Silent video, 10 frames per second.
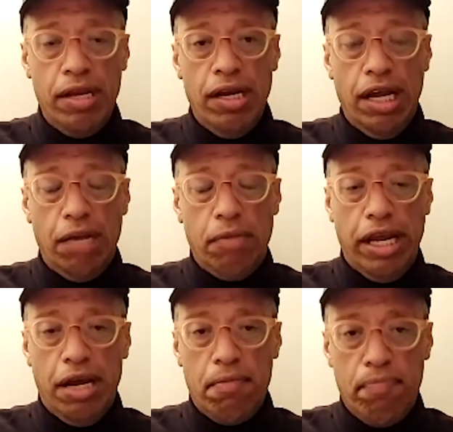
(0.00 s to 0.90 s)
building
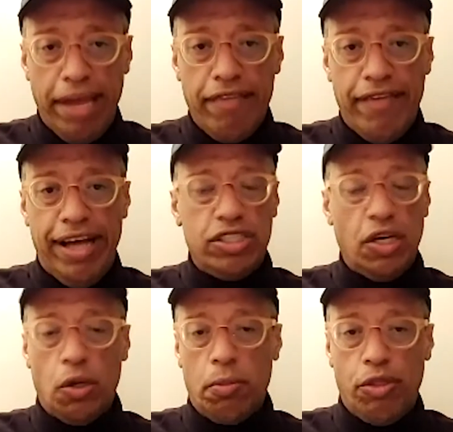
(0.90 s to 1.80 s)
process as B2B.